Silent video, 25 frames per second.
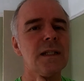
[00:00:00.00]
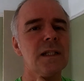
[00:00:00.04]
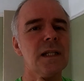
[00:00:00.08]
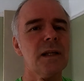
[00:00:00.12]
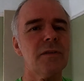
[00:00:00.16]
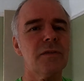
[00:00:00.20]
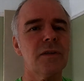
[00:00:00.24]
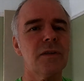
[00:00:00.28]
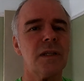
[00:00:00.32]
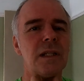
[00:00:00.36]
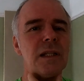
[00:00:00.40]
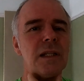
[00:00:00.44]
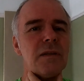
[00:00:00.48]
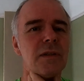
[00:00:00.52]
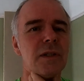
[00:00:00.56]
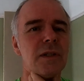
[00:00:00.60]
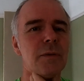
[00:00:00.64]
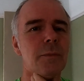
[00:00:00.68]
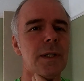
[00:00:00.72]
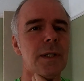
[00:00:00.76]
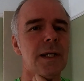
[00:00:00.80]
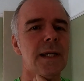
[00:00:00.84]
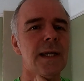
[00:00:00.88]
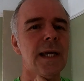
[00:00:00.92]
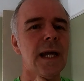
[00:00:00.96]
leaving
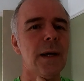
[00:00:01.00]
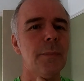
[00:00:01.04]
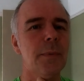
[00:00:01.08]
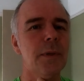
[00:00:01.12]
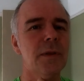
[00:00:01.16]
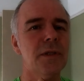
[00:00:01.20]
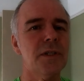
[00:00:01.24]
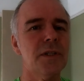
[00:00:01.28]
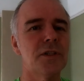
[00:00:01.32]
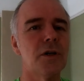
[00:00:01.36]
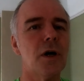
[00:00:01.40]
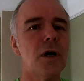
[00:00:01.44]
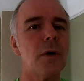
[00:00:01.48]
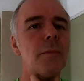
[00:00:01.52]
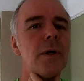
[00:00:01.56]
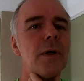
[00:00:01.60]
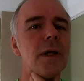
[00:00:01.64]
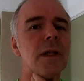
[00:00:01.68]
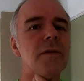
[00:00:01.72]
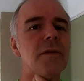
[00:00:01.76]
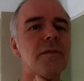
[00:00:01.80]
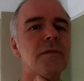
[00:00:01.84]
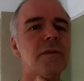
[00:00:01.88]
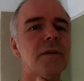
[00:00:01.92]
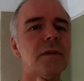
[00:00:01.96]
a big gap in the shop
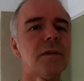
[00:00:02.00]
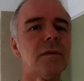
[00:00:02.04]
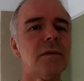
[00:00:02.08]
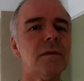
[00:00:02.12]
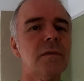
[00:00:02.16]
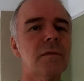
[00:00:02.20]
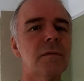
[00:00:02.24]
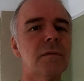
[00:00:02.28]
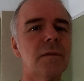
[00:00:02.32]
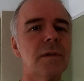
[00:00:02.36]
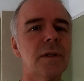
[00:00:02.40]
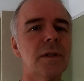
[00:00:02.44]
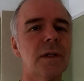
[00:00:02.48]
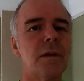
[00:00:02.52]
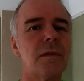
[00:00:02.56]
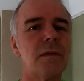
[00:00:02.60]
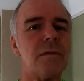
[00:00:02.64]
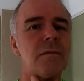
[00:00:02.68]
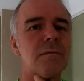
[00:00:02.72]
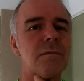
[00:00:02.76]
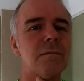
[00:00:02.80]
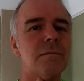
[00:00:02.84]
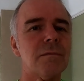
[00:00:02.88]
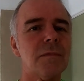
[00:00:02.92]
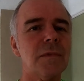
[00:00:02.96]
really, is to
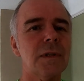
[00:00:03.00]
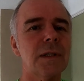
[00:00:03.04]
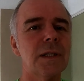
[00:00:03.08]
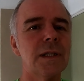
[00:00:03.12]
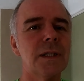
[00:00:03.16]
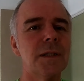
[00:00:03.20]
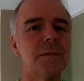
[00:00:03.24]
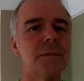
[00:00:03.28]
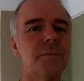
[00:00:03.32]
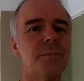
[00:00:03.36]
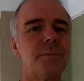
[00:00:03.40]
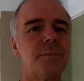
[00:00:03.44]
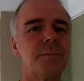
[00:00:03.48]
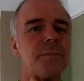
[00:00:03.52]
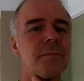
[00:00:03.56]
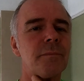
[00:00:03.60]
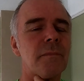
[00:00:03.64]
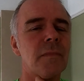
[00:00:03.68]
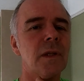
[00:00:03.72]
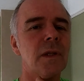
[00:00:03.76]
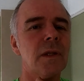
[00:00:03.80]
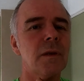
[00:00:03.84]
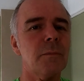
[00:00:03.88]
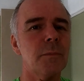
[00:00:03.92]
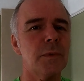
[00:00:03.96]

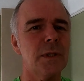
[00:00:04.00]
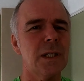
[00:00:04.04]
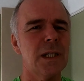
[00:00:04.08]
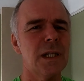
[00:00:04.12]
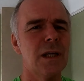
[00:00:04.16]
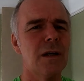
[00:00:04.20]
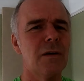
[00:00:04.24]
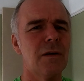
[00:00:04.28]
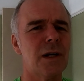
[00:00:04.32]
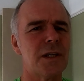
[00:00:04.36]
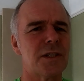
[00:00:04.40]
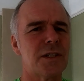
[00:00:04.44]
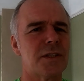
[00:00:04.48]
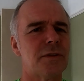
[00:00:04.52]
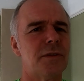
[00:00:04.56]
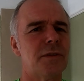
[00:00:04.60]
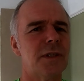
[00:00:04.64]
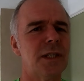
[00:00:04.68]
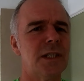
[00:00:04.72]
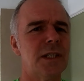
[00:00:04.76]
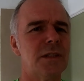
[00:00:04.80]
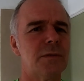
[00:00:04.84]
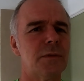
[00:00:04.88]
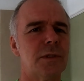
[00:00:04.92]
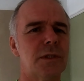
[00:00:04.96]
particularly
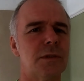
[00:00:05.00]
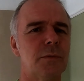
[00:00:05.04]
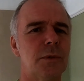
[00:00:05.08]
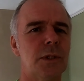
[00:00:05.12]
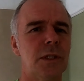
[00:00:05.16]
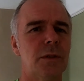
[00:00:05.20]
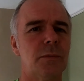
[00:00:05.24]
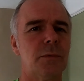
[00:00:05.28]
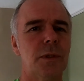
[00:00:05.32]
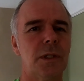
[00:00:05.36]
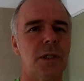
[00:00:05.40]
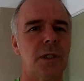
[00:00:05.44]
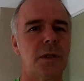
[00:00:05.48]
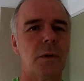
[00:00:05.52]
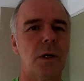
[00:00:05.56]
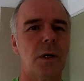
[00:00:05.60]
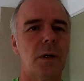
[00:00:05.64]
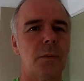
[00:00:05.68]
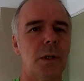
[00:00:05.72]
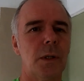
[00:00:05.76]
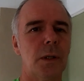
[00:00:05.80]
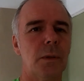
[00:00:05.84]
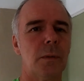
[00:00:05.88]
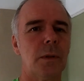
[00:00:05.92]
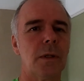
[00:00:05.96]
RX3s, which we did
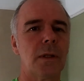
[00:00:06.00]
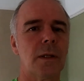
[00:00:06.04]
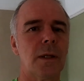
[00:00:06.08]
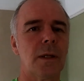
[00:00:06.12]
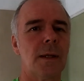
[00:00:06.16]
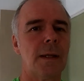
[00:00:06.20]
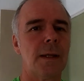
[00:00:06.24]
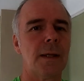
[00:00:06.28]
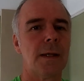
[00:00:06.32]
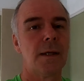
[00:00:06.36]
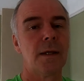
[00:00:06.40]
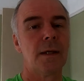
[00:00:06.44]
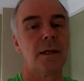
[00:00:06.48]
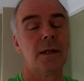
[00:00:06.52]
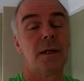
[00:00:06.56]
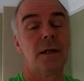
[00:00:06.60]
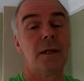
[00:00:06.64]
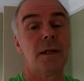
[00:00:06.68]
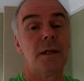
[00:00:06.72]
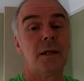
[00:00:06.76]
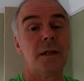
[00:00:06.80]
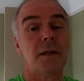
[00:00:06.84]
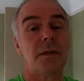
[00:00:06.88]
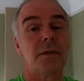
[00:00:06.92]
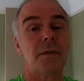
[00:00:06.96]
quite well with.
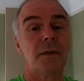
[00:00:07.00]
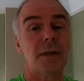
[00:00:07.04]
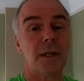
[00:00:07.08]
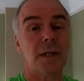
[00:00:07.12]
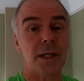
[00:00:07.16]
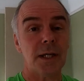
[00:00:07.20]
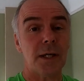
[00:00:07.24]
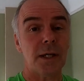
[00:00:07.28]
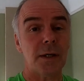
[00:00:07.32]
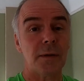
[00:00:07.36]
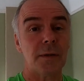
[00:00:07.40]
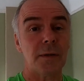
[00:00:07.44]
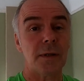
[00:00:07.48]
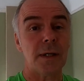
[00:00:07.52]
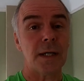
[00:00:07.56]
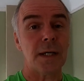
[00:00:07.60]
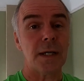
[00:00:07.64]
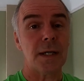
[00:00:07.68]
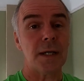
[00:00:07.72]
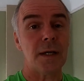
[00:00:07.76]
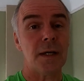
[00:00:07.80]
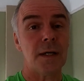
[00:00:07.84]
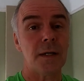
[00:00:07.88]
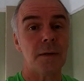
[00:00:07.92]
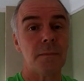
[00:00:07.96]
So there you go.
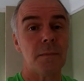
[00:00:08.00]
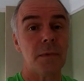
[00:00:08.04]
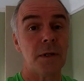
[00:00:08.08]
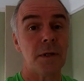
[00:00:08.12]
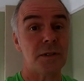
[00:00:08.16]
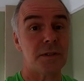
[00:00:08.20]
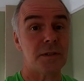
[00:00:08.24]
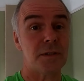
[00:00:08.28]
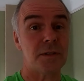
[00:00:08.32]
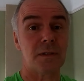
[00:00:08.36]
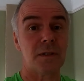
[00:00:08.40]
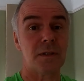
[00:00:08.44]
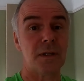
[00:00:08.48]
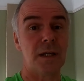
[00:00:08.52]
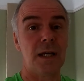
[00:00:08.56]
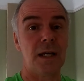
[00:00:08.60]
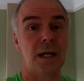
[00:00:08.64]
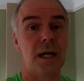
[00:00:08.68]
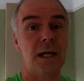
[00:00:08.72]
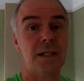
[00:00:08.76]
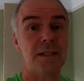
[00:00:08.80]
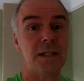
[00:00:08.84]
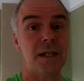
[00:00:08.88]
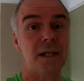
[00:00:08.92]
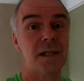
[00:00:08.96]
Yeah. As
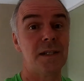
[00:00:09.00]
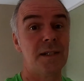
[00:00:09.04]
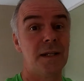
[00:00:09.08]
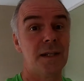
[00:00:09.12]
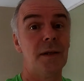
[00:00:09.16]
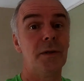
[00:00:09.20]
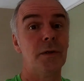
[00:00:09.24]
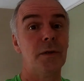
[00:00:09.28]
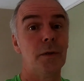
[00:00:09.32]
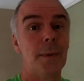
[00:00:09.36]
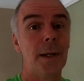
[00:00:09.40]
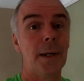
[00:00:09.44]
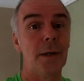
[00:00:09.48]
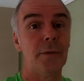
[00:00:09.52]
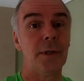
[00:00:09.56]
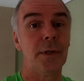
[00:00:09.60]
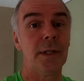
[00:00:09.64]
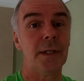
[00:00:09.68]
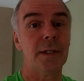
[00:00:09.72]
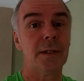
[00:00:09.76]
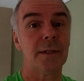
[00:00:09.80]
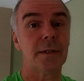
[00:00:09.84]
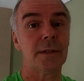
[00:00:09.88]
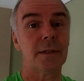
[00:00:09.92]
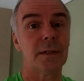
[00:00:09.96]
I can tell you about
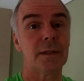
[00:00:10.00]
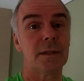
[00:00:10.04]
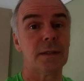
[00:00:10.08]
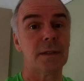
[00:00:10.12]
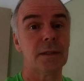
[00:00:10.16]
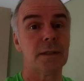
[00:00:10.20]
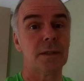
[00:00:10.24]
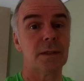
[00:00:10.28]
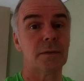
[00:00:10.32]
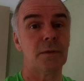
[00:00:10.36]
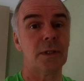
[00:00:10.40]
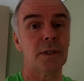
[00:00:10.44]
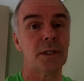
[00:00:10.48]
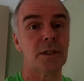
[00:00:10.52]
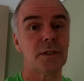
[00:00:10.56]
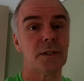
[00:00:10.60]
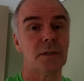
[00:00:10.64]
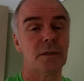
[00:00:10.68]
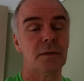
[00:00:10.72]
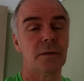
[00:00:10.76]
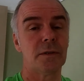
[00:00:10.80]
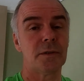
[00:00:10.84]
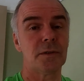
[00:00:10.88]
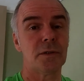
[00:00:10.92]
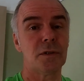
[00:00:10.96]
Rega, I'll
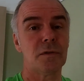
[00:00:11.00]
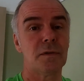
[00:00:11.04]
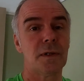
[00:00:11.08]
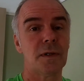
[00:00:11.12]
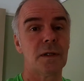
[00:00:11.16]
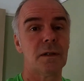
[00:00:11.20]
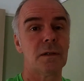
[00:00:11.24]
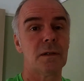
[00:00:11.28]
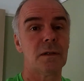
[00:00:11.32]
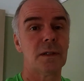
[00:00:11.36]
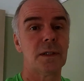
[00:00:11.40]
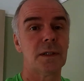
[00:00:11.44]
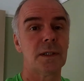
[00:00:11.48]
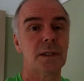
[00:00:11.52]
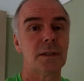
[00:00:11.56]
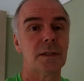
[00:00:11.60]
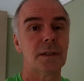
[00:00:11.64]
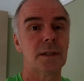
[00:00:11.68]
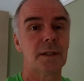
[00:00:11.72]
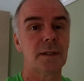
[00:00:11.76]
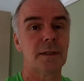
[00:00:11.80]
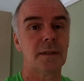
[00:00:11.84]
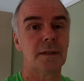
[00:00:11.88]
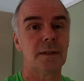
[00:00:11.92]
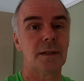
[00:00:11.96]

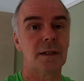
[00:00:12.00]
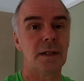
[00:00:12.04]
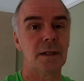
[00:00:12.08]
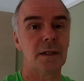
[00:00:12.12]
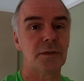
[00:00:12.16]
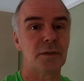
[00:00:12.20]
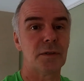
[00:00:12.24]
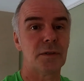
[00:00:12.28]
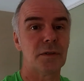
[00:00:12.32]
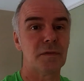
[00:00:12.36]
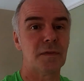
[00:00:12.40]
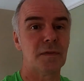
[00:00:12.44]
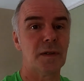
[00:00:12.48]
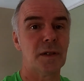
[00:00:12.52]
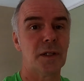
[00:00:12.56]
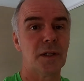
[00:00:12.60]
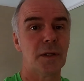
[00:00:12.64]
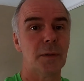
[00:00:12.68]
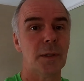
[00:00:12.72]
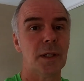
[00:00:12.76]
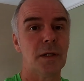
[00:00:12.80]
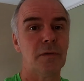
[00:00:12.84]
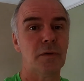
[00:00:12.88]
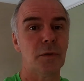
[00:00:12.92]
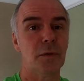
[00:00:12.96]
sort of fill
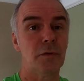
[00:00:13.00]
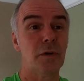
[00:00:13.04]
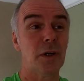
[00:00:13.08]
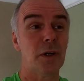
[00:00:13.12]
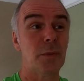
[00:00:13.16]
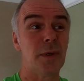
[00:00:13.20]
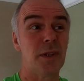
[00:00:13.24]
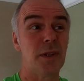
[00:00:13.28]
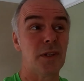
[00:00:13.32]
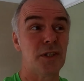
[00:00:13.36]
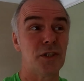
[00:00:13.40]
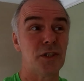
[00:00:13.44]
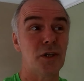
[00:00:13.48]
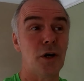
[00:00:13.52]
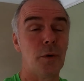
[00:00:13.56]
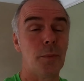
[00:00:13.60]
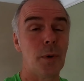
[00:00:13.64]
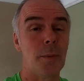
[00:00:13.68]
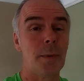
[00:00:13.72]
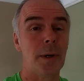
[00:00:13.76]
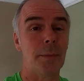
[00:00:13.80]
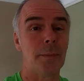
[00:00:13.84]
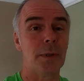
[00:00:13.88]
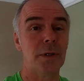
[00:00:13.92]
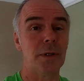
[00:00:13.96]
you in. If you want to ring me at the
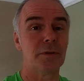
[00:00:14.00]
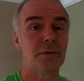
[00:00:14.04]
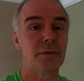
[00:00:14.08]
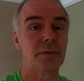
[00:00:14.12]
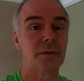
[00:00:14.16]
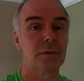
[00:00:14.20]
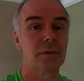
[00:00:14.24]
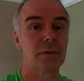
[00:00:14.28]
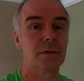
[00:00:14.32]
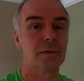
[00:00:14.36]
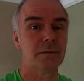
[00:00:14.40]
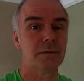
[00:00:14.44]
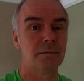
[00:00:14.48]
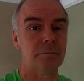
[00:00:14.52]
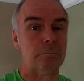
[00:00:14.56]
shop, I might be able to.